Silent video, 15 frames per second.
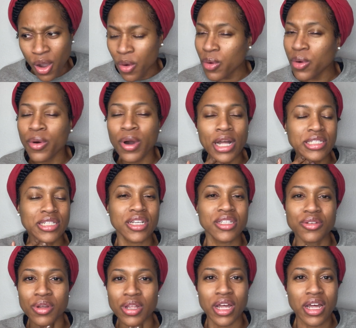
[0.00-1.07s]
Ooh, I took it
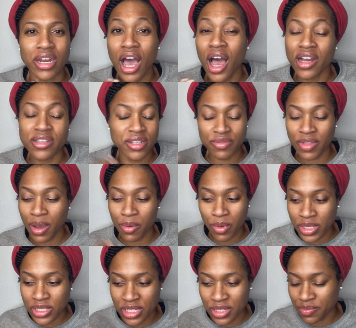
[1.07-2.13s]
to a, an octave that
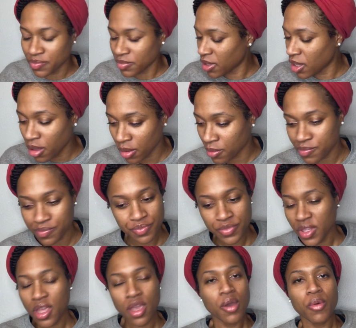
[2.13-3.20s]
wasn't
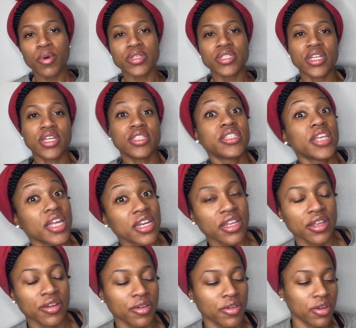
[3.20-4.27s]
wasn't intended
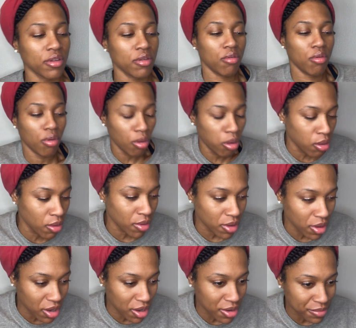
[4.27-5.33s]

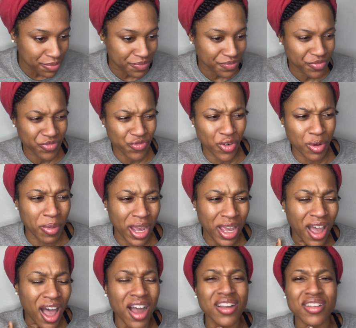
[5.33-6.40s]
um, for
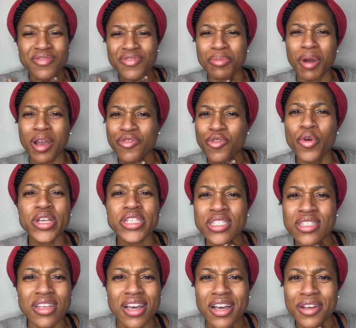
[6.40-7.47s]
my my voice
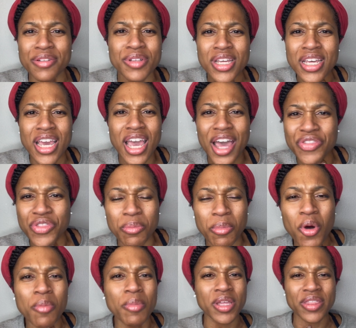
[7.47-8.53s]
at the
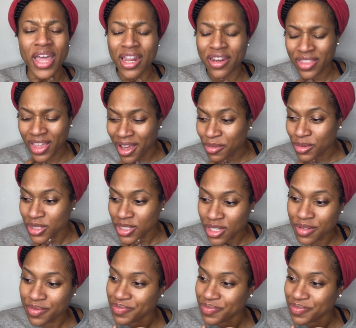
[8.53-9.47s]
moment. That that was.